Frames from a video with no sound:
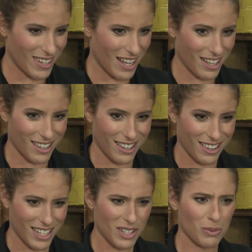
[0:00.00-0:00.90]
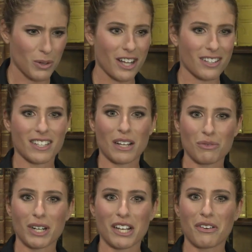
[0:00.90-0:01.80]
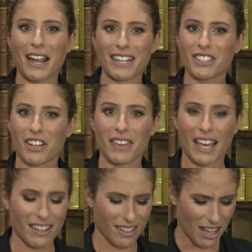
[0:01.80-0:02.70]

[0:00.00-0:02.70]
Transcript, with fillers: It, these words sound really great, don't they?